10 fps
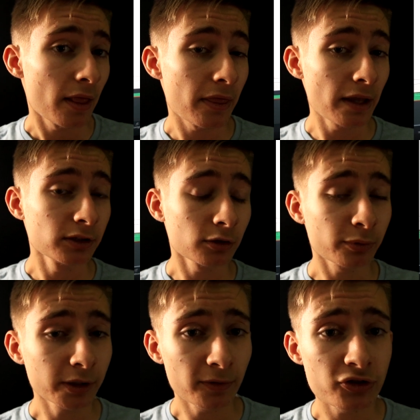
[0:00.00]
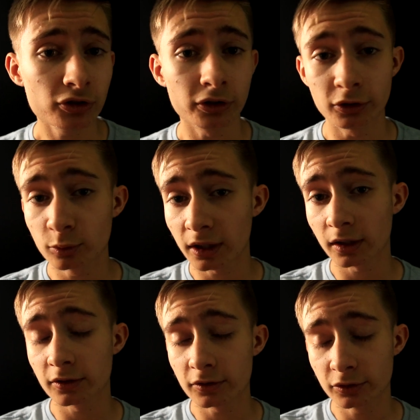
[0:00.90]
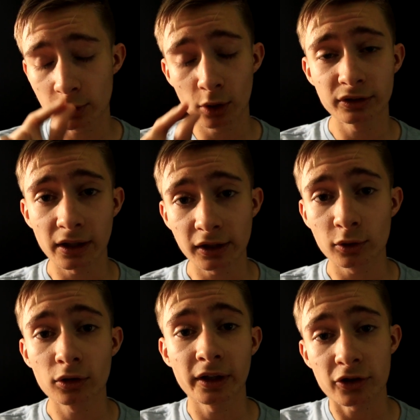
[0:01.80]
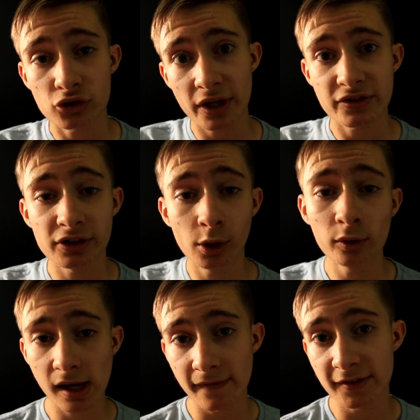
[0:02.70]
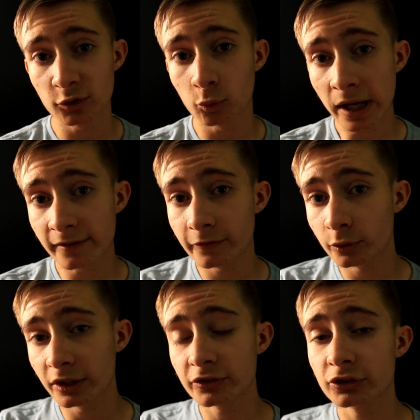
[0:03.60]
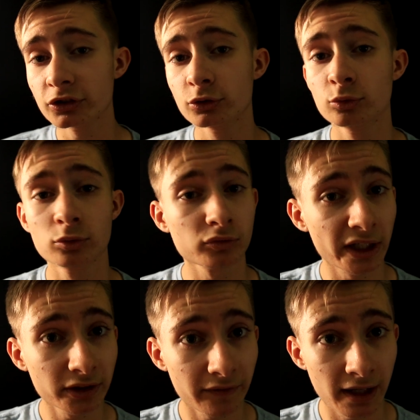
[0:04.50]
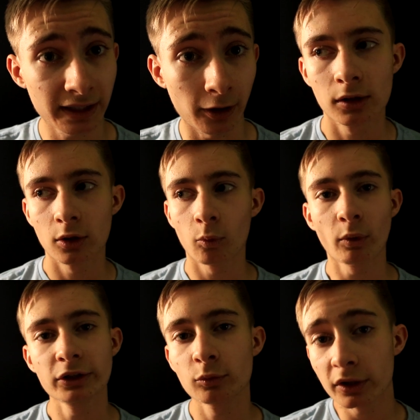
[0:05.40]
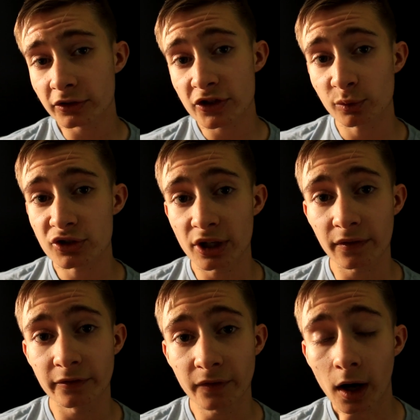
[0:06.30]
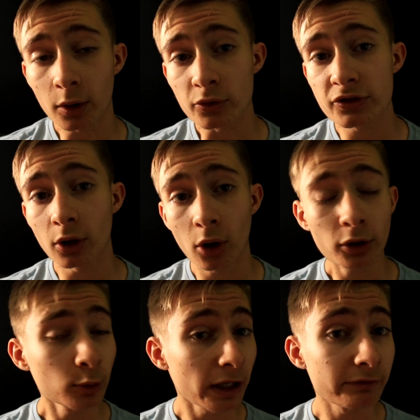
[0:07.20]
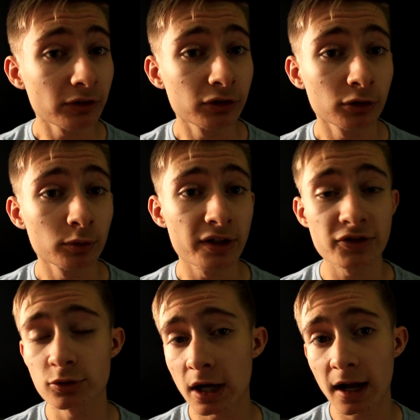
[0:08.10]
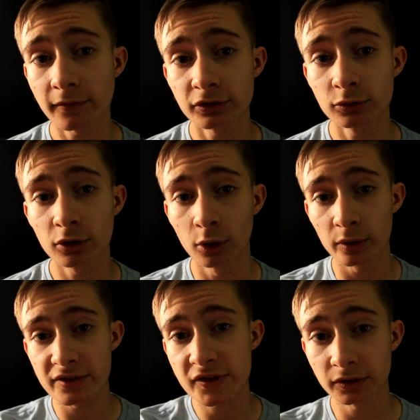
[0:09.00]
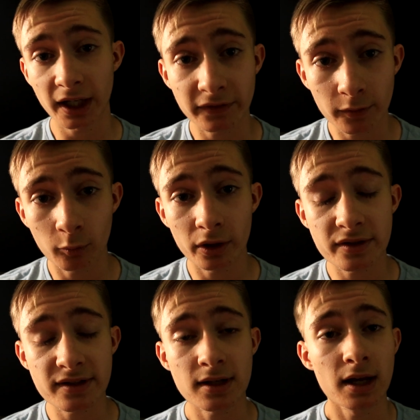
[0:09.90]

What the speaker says: Then you're pretty much good. You go down and you click transcode, and then you wait for it to render that out. When you want to switch out the files, all you have to do is you have to go and select the ones